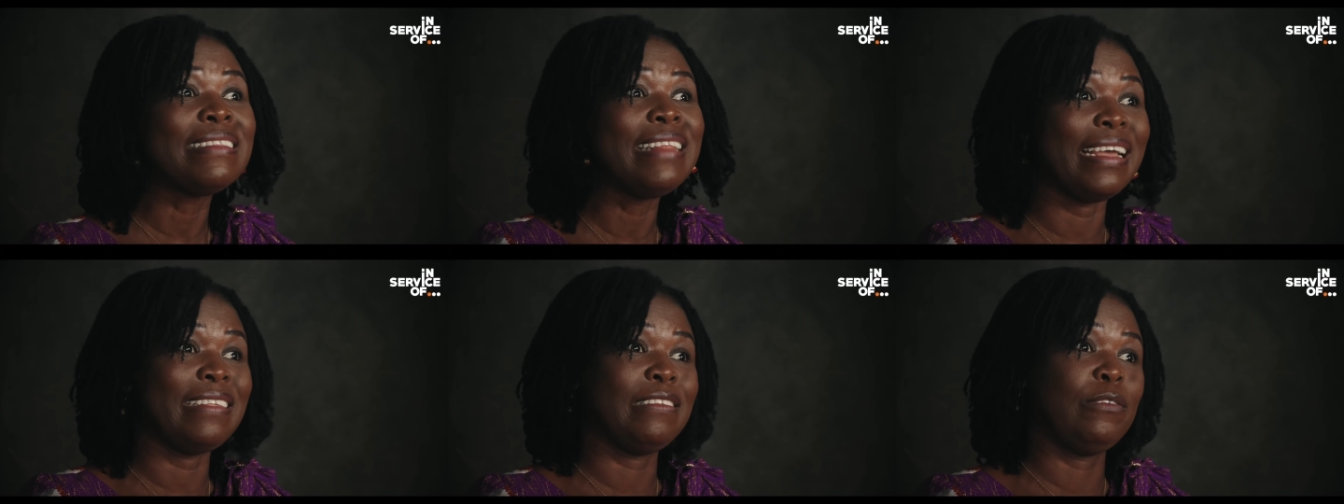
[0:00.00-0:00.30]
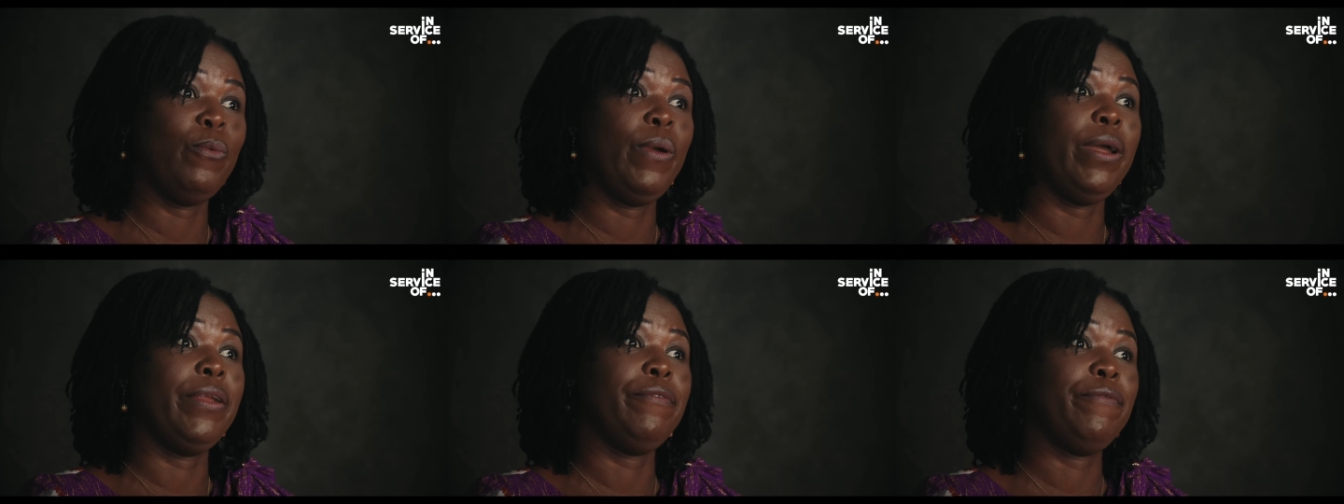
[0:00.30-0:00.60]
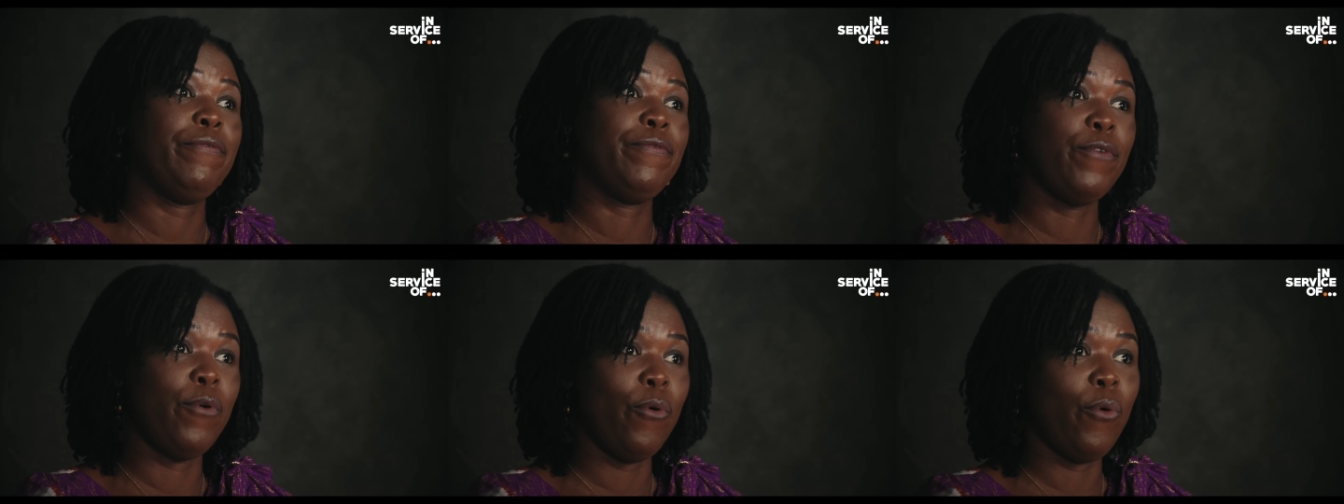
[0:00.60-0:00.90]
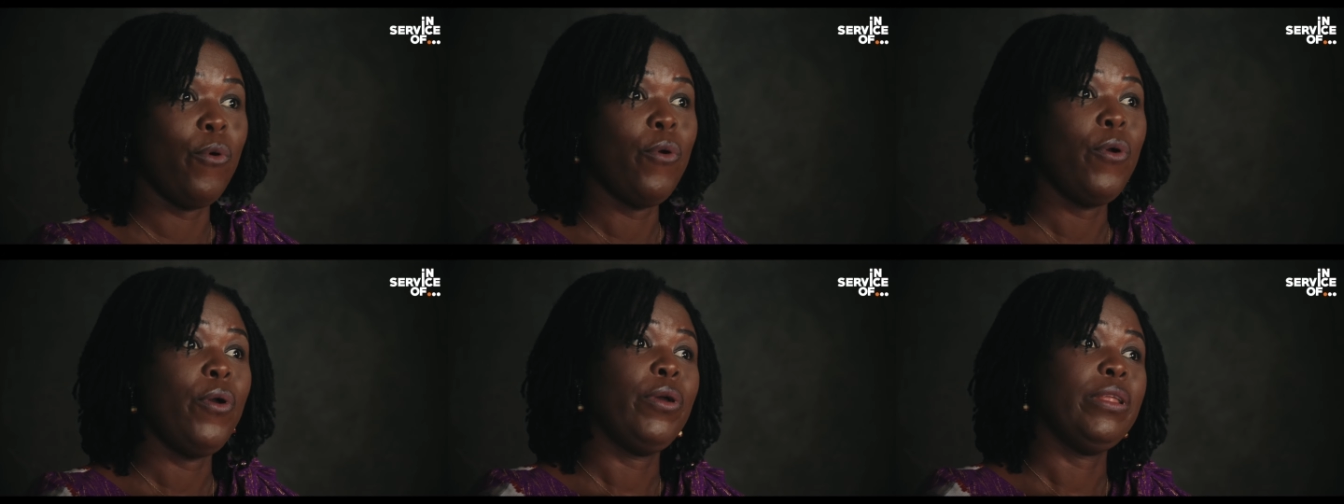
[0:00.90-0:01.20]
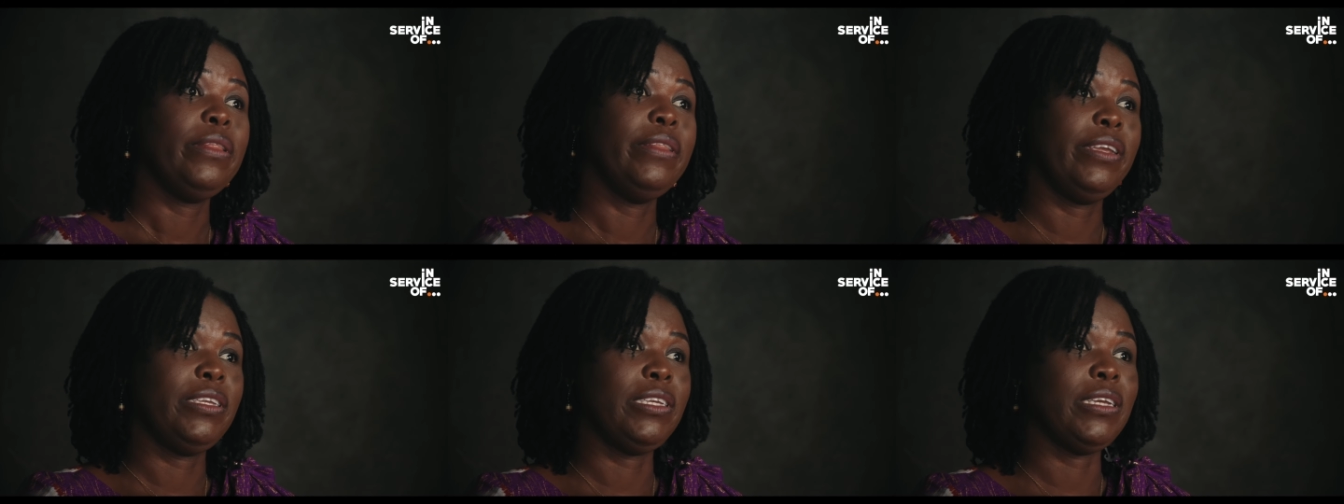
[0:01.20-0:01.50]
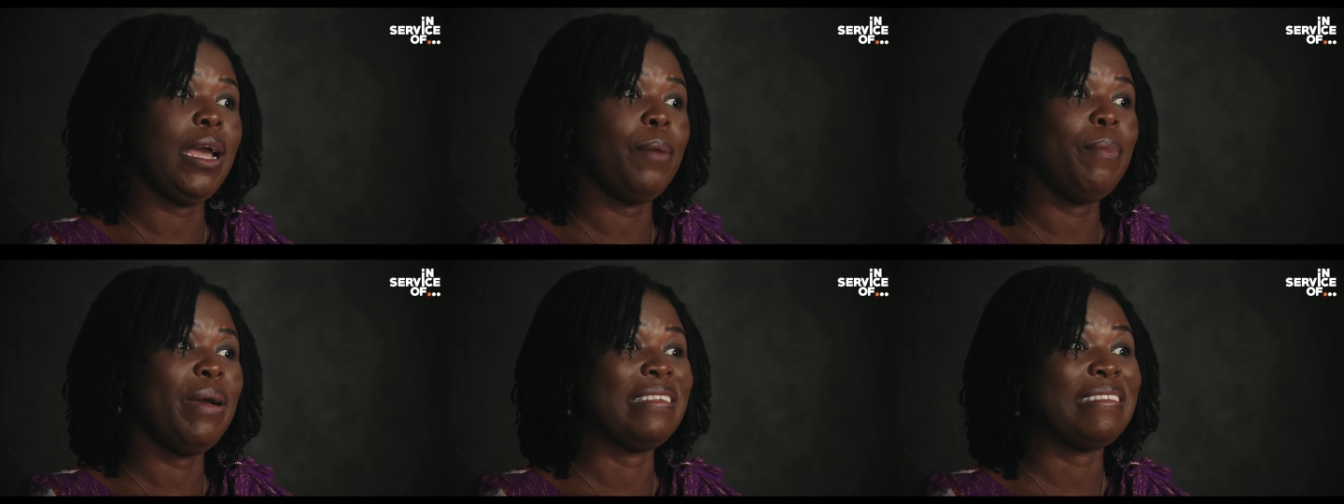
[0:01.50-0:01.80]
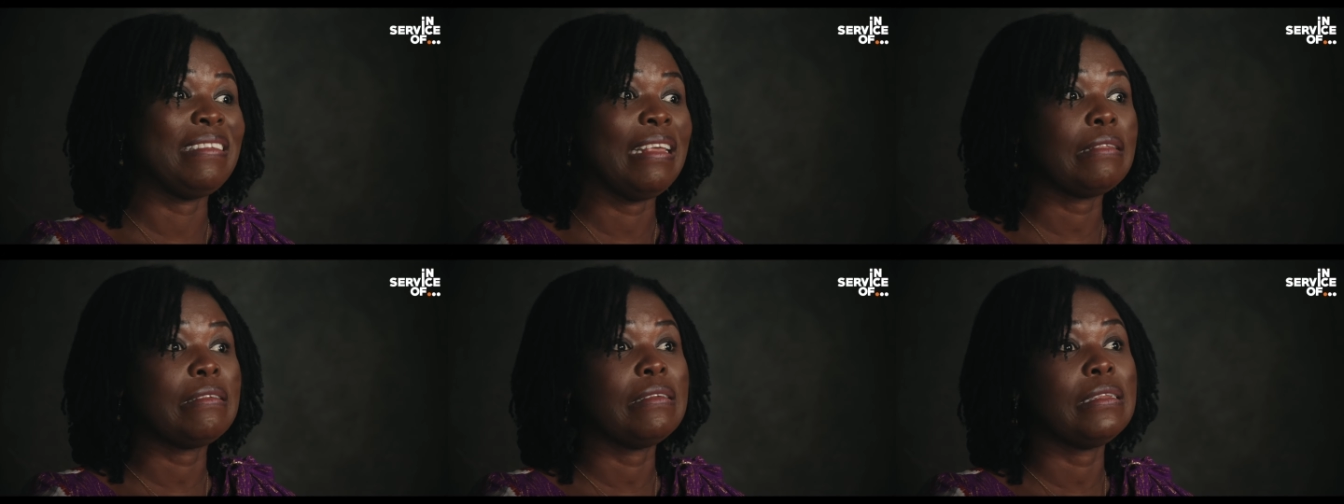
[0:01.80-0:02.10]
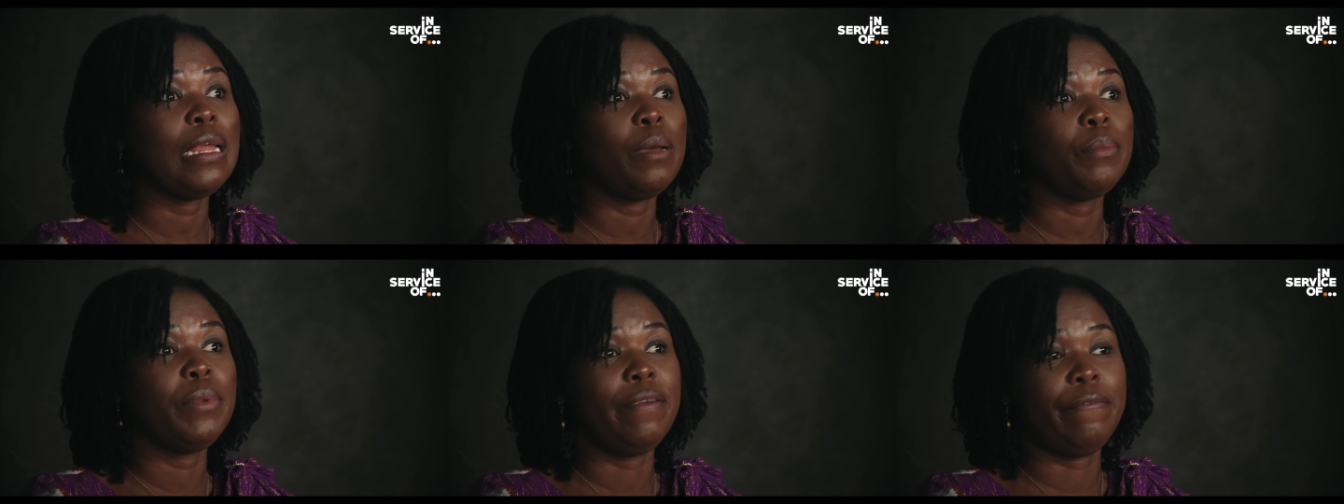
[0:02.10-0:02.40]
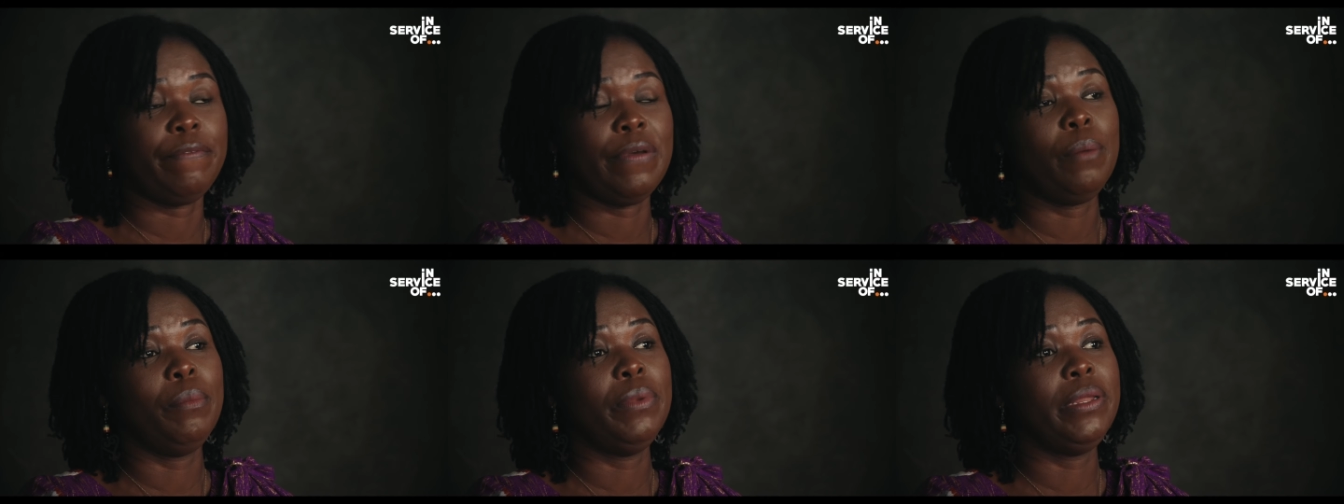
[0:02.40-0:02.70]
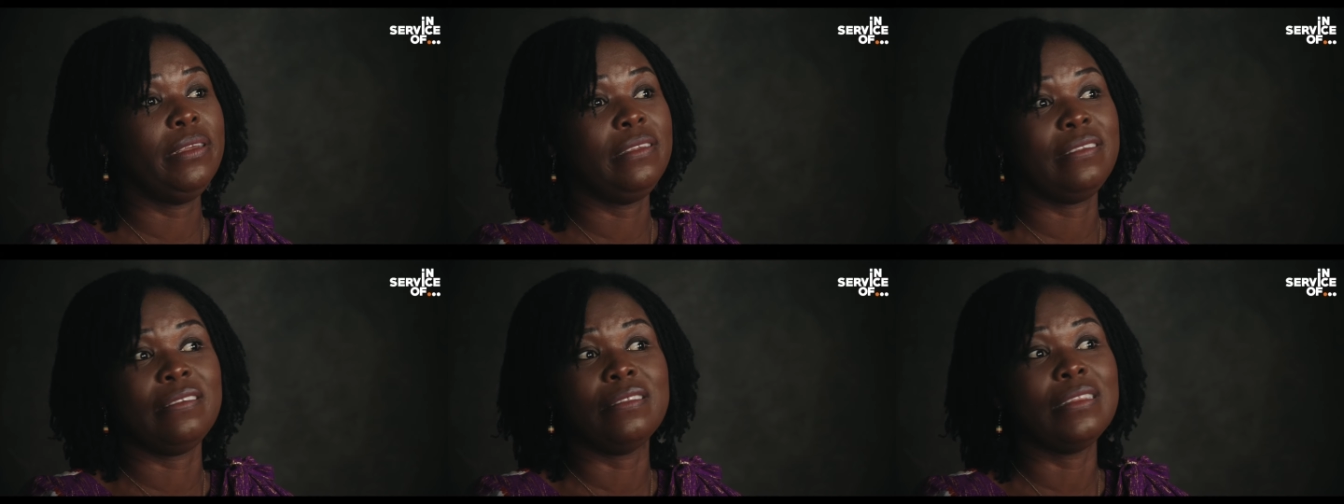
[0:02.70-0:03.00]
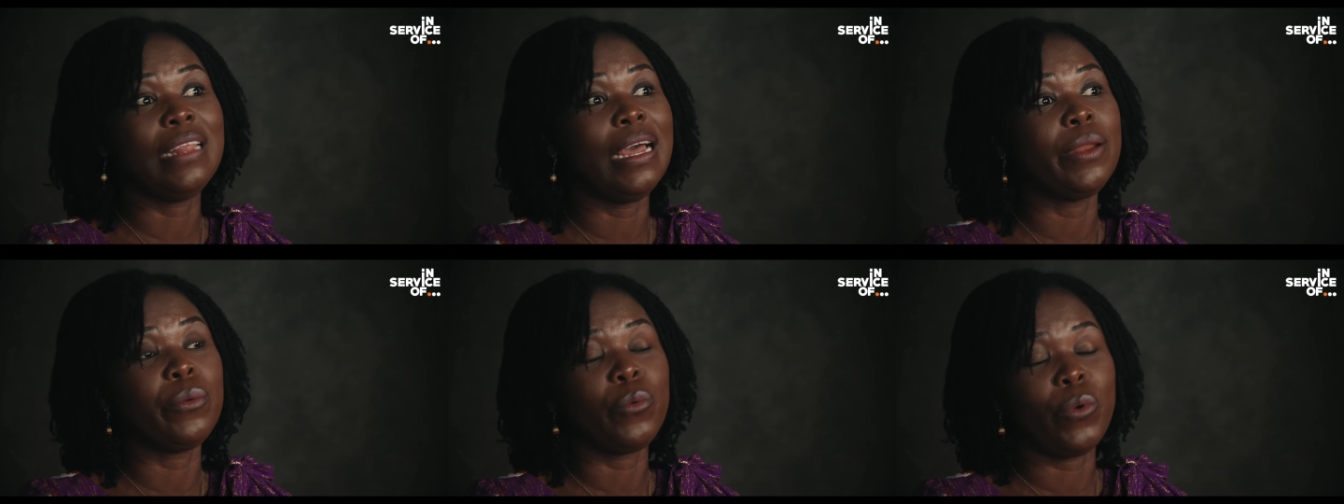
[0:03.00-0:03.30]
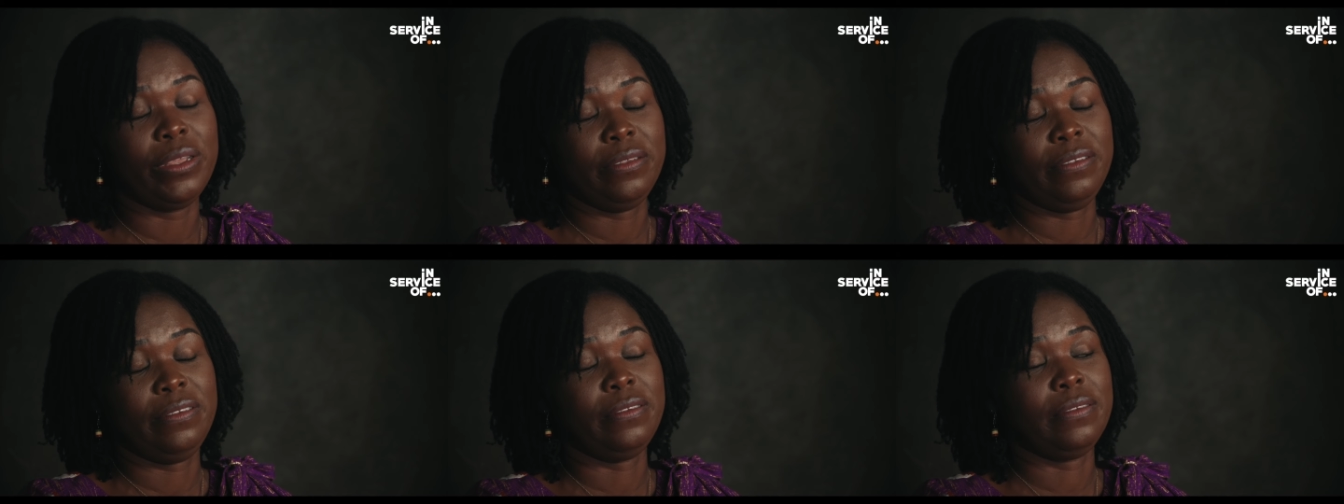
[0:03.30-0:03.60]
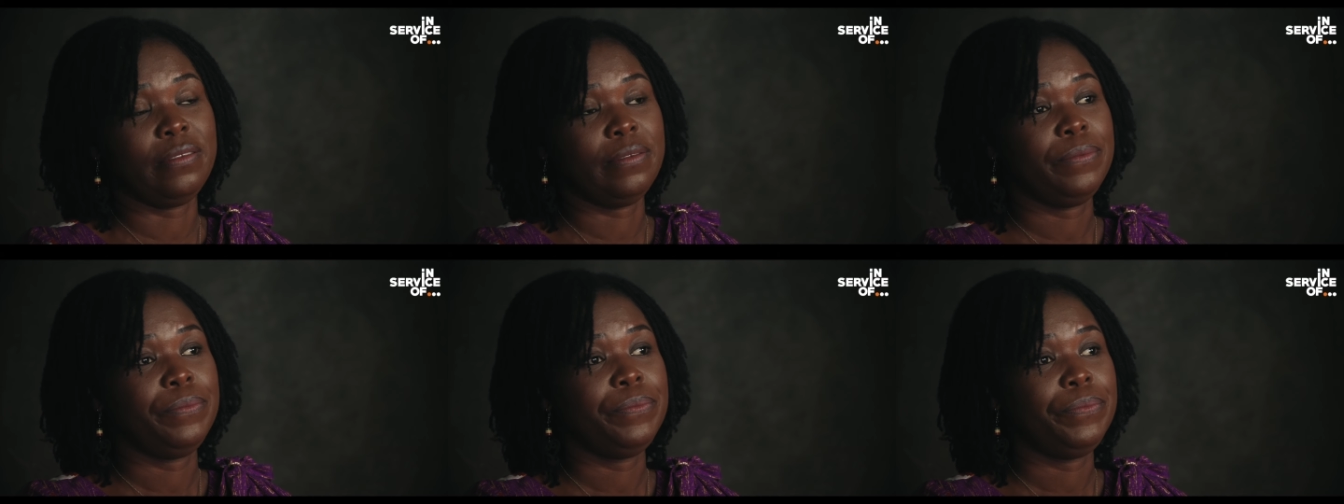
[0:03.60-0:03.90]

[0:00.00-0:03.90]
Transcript: that one for the child. But setting up the family is done once.